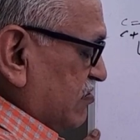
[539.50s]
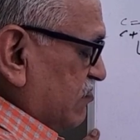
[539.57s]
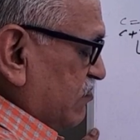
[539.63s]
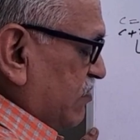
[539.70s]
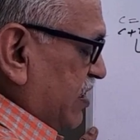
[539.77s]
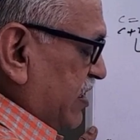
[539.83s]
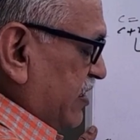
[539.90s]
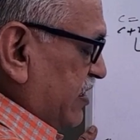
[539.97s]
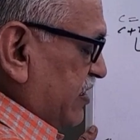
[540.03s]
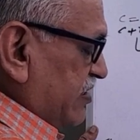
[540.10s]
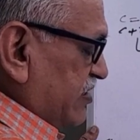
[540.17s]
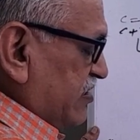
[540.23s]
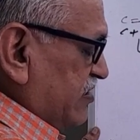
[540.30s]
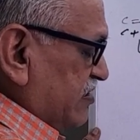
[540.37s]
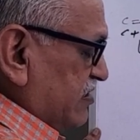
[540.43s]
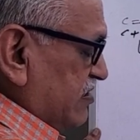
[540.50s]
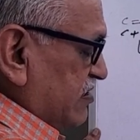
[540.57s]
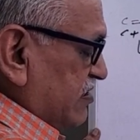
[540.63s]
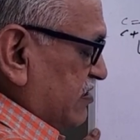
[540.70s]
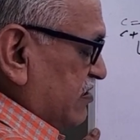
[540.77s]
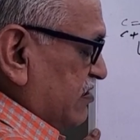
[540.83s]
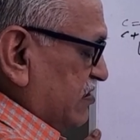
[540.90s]
by n,
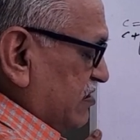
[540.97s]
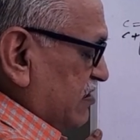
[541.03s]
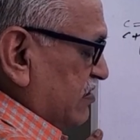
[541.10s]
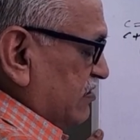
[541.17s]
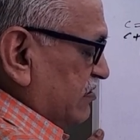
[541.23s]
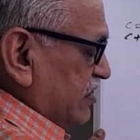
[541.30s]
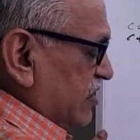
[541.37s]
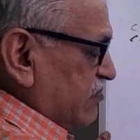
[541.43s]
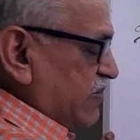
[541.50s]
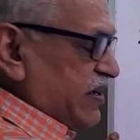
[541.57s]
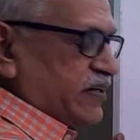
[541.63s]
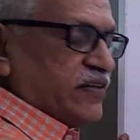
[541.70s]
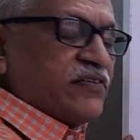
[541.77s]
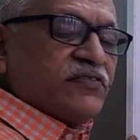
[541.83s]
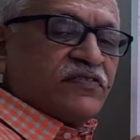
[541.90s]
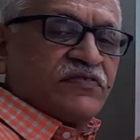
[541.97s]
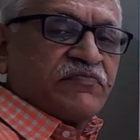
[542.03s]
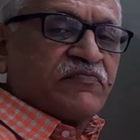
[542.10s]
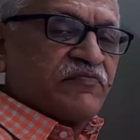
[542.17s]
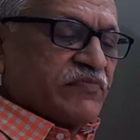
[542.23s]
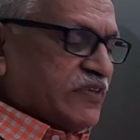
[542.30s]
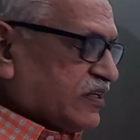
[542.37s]
then minus,
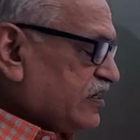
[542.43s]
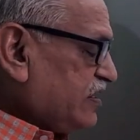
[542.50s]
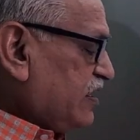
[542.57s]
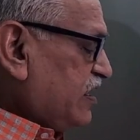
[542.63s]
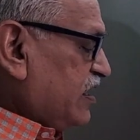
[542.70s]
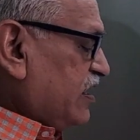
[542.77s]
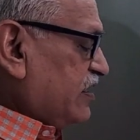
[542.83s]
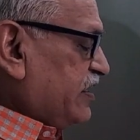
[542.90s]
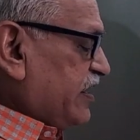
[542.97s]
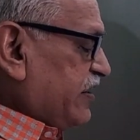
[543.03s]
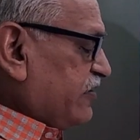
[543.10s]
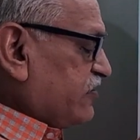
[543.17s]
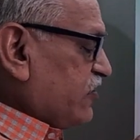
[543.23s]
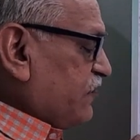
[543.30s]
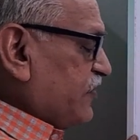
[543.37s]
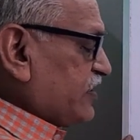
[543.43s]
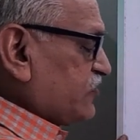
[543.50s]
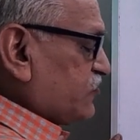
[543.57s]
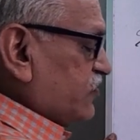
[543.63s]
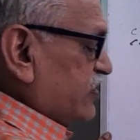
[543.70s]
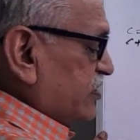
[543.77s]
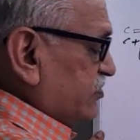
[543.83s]
derivative of x
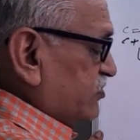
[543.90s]
square